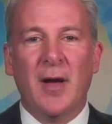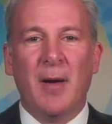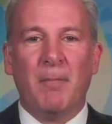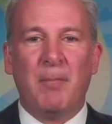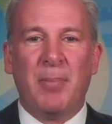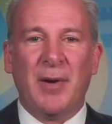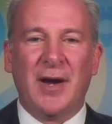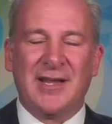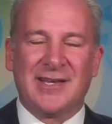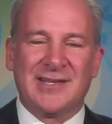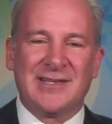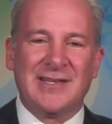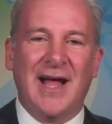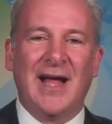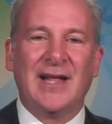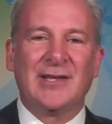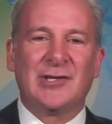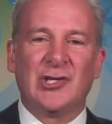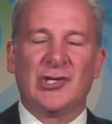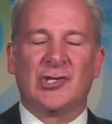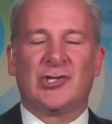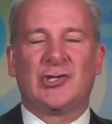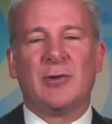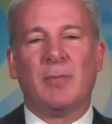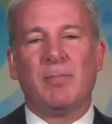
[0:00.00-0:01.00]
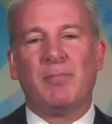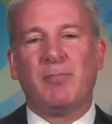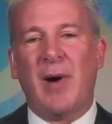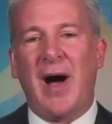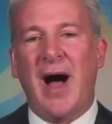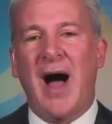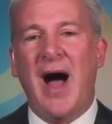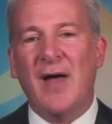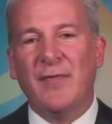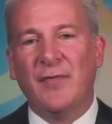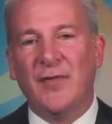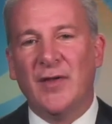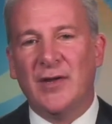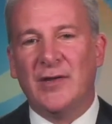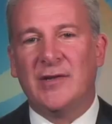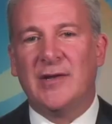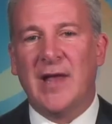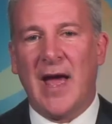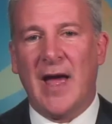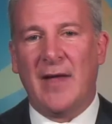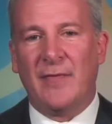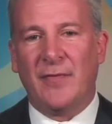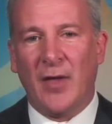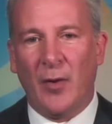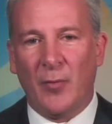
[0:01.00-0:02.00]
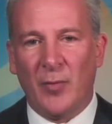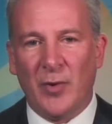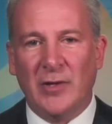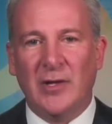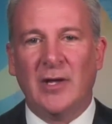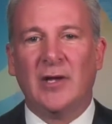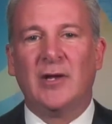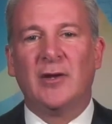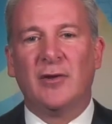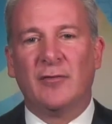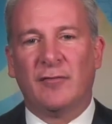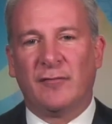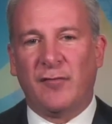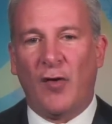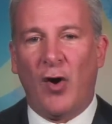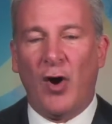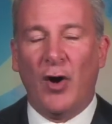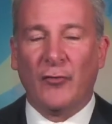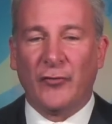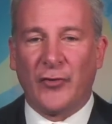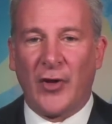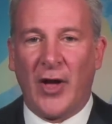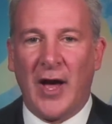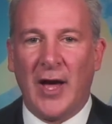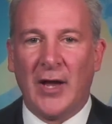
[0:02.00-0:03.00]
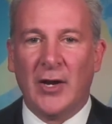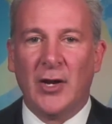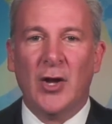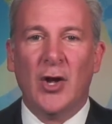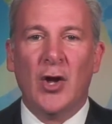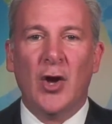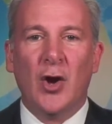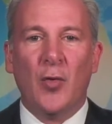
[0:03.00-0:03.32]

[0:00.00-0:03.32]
But it's not just the bonded debt that we need to default on.